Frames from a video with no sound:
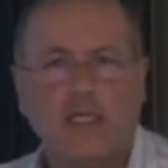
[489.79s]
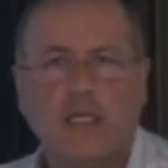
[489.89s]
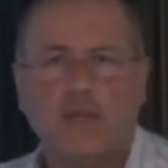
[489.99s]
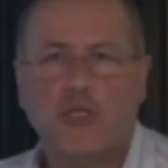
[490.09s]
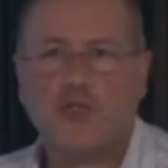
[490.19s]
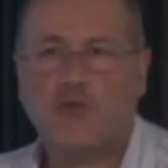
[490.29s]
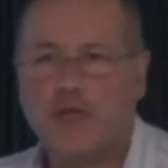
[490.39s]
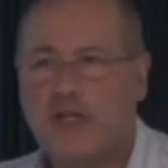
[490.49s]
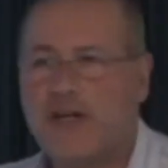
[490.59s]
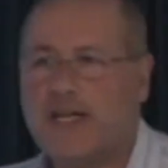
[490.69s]
because
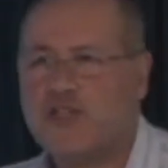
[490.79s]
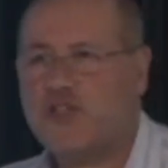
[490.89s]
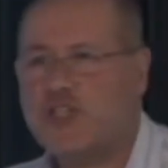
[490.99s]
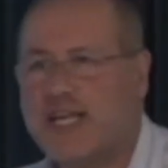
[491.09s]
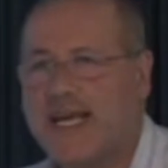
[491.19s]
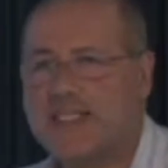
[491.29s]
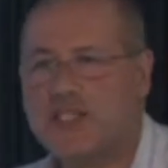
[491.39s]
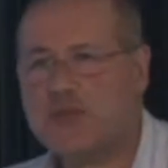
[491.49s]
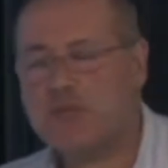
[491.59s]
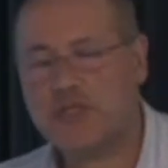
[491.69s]
quinine actually
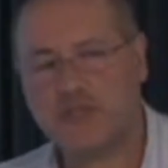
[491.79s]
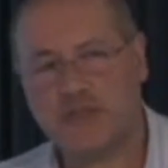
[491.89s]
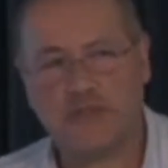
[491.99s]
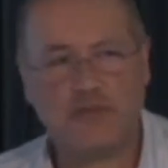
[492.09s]
relaxes muscles.